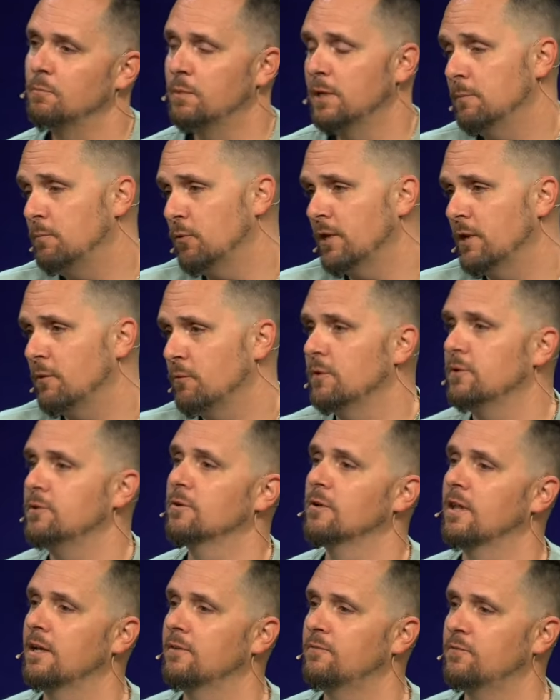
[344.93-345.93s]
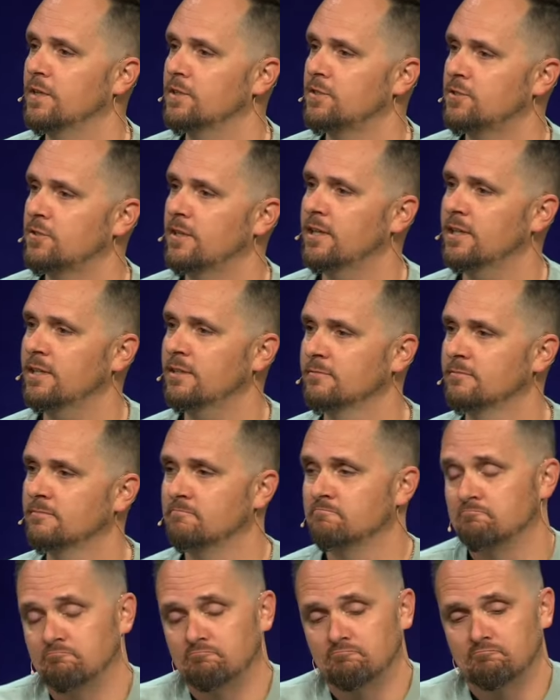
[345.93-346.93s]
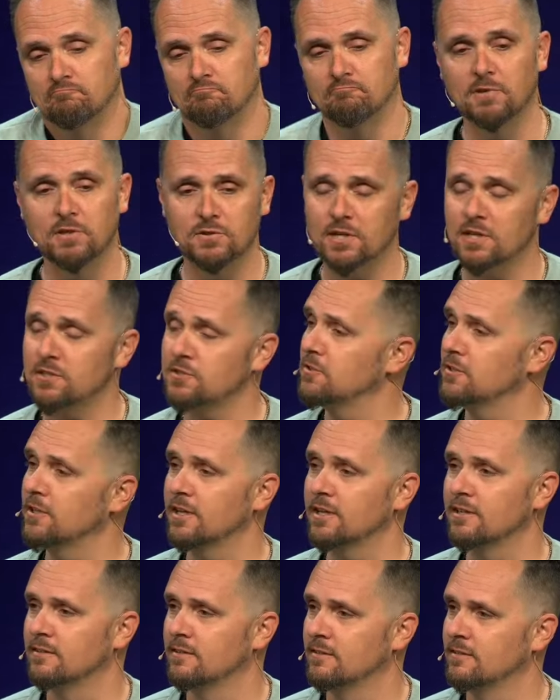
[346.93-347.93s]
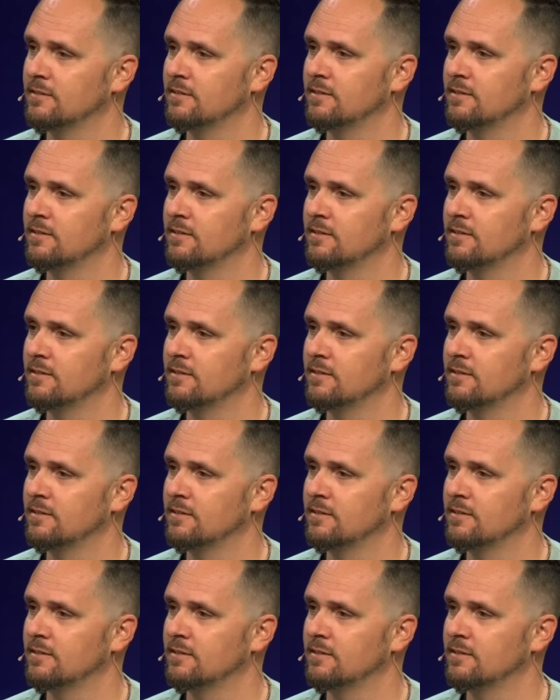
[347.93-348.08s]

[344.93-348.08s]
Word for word: The people that were in your life yesterday was yesterday.